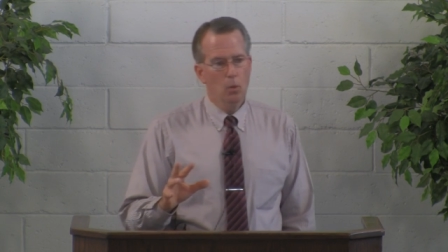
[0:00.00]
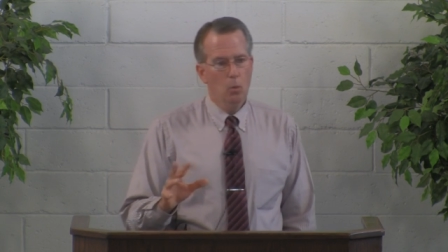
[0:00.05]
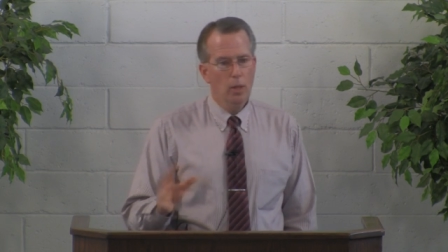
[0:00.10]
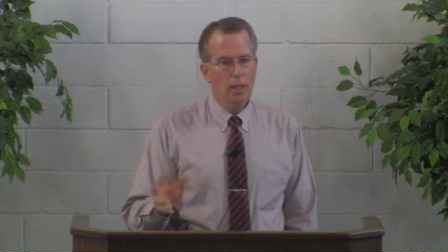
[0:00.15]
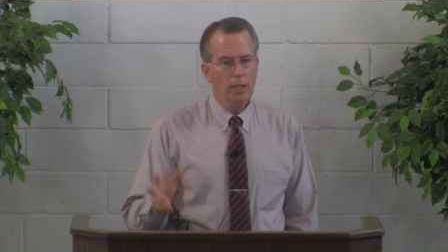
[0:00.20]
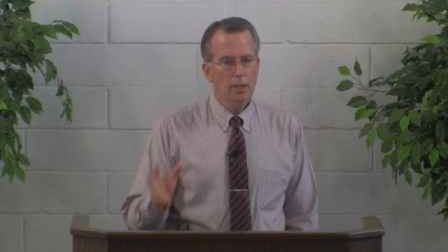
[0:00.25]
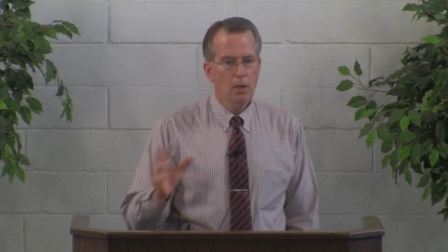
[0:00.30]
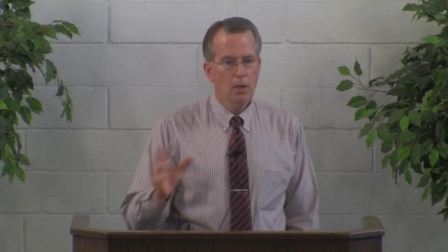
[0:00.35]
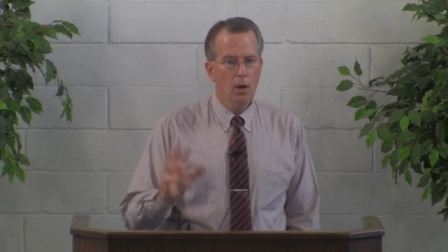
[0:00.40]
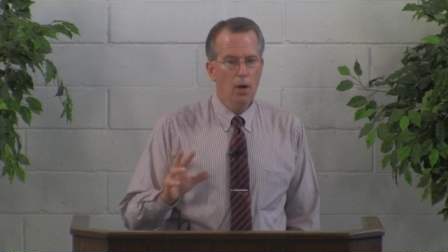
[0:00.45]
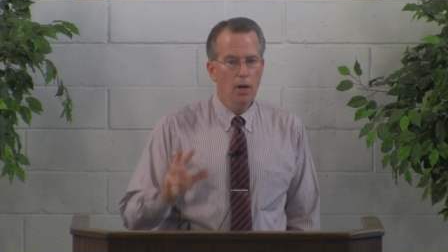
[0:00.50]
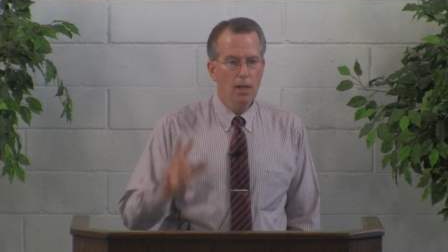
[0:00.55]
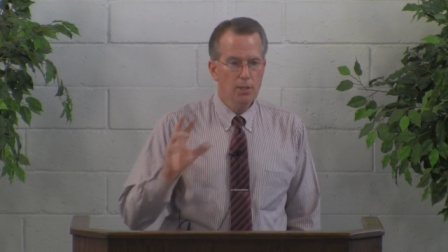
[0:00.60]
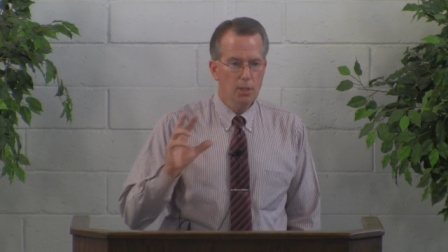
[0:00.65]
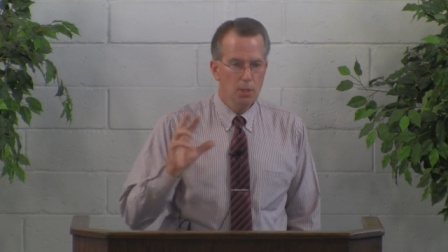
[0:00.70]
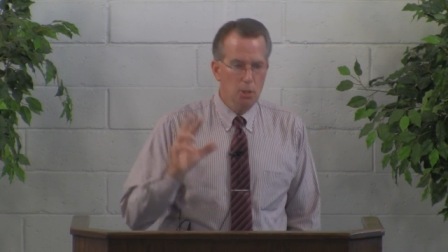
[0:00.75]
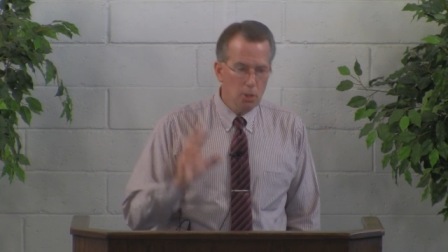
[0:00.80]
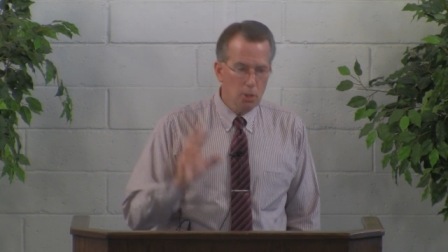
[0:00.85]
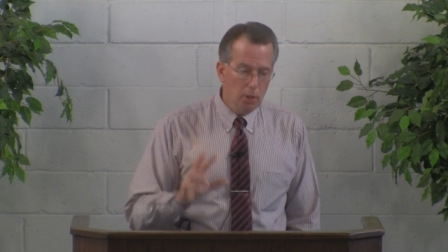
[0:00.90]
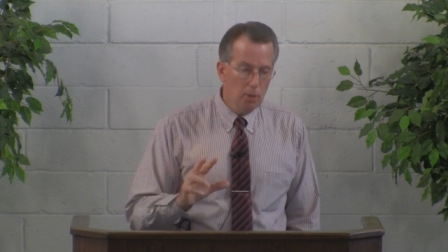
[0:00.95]
when God
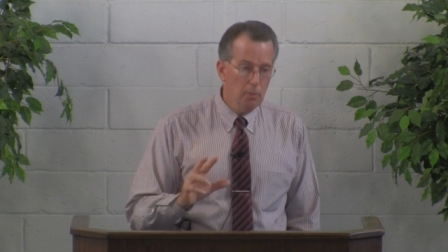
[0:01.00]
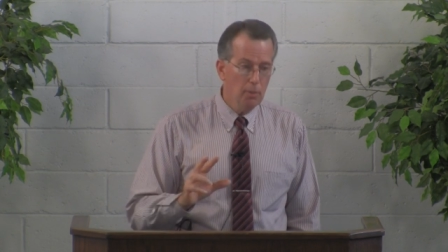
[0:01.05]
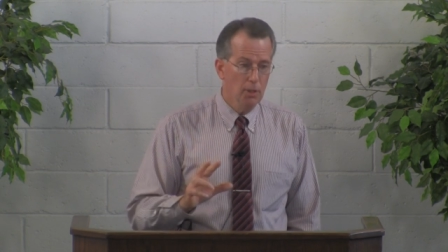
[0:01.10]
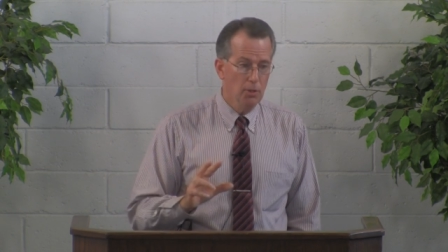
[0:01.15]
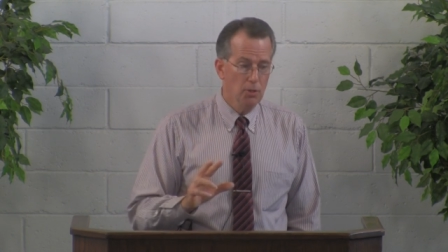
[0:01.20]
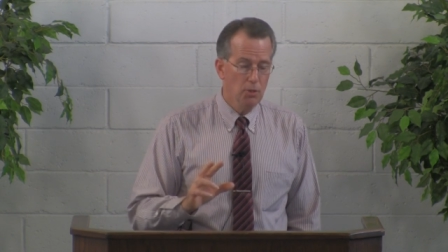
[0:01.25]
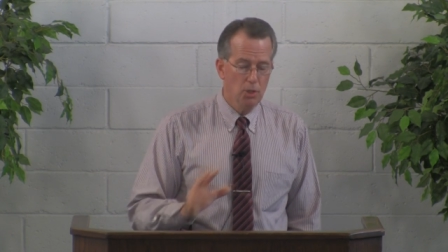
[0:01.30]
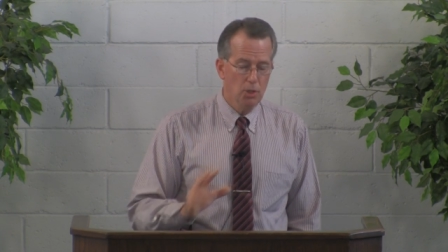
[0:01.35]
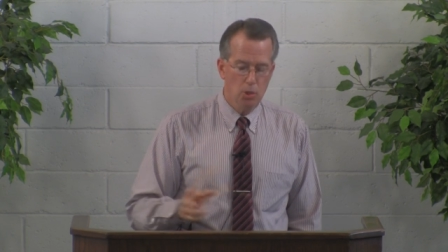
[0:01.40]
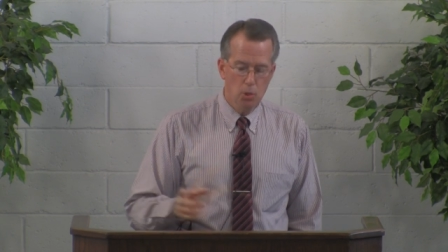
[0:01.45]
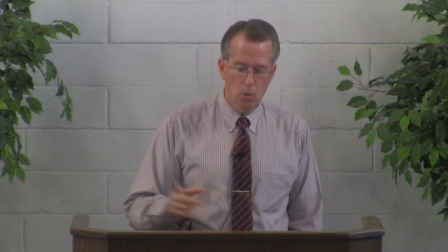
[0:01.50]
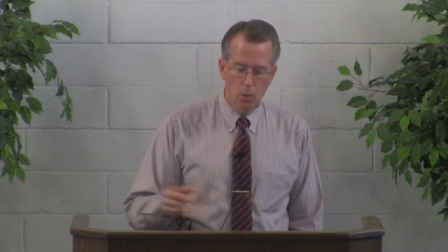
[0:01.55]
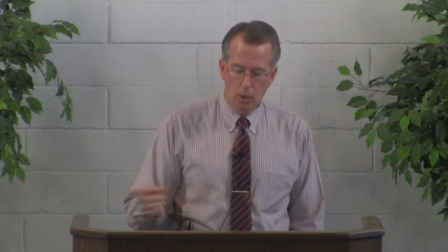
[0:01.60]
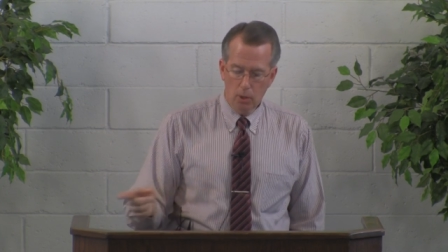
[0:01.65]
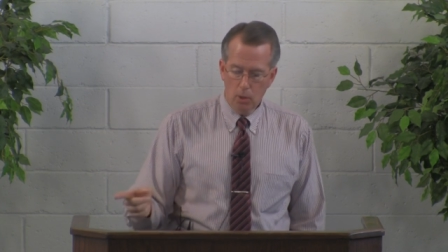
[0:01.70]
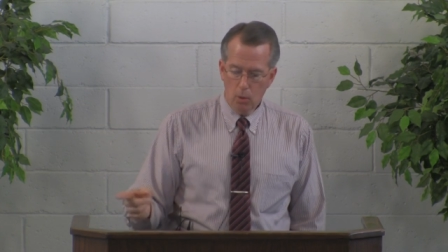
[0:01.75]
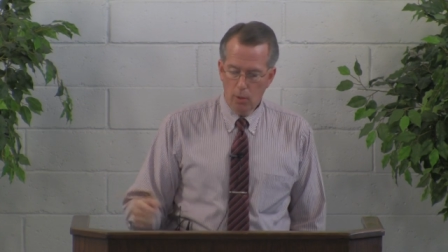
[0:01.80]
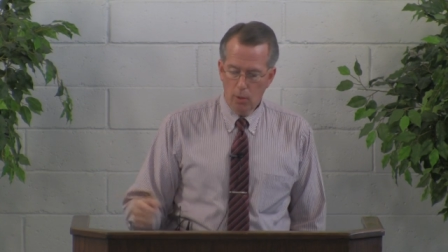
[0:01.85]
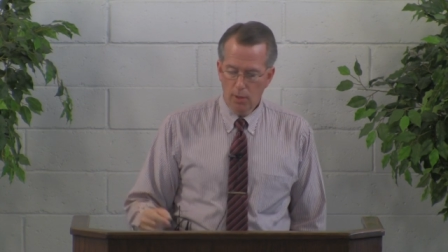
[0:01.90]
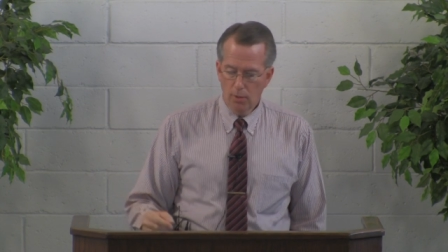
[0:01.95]
determines that you
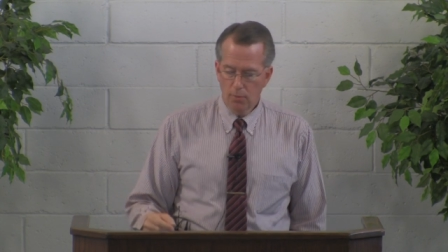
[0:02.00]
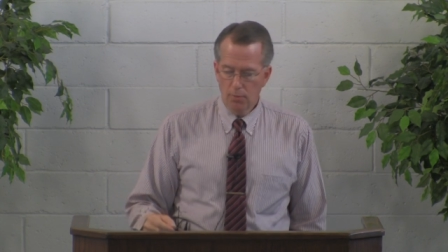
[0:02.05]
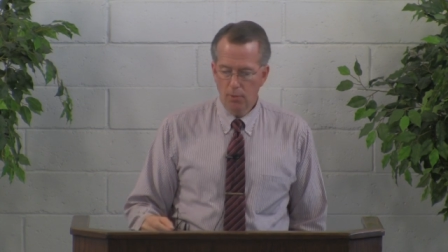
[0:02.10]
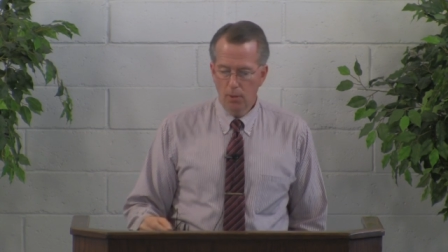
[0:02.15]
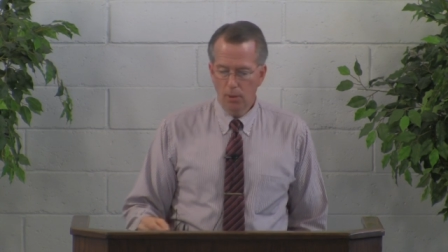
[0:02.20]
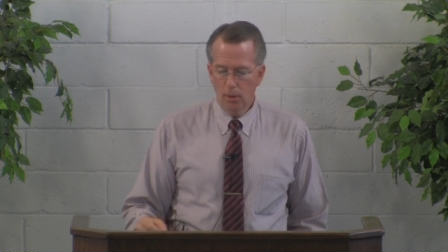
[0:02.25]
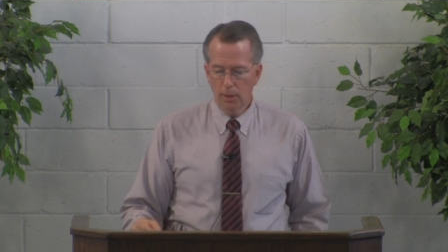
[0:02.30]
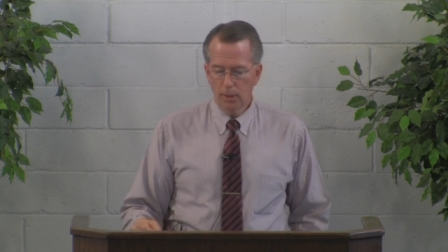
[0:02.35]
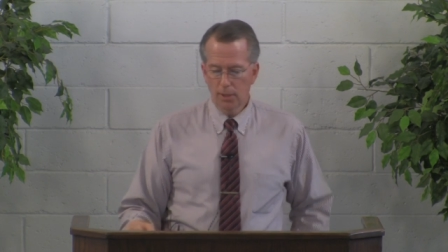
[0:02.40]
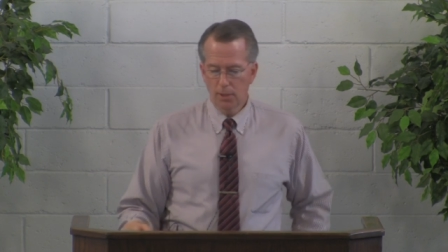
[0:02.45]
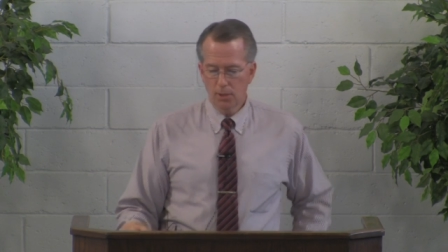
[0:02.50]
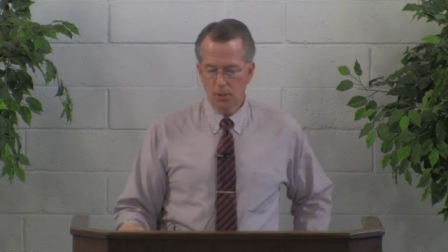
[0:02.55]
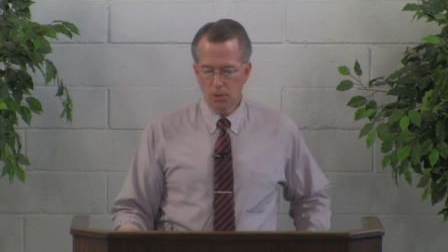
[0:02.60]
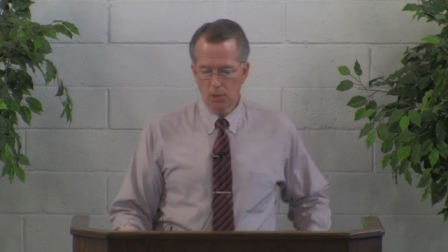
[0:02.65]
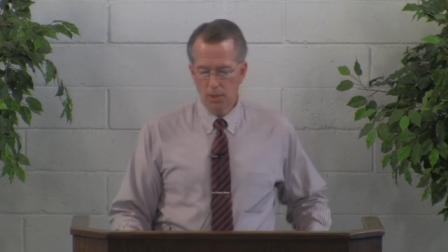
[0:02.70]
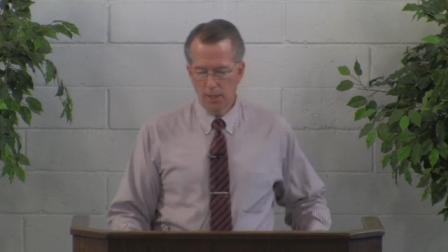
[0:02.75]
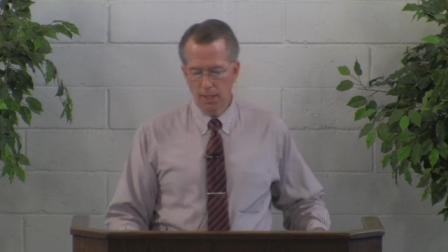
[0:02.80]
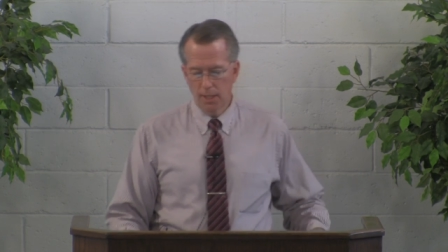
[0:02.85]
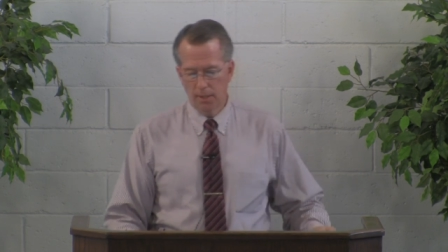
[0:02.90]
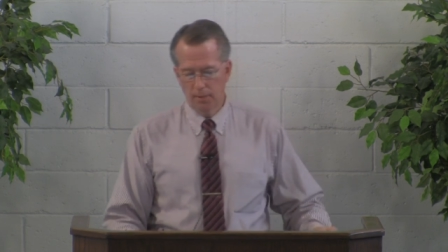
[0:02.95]
are going to fall into
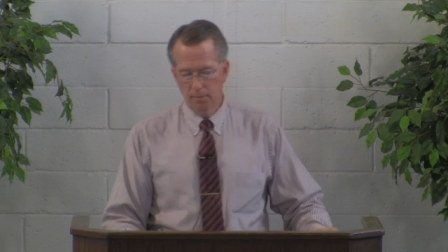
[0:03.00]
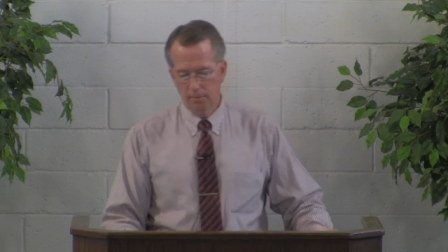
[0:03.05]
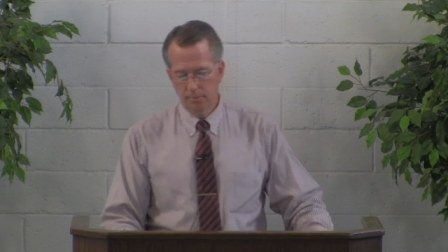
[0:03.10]
sin,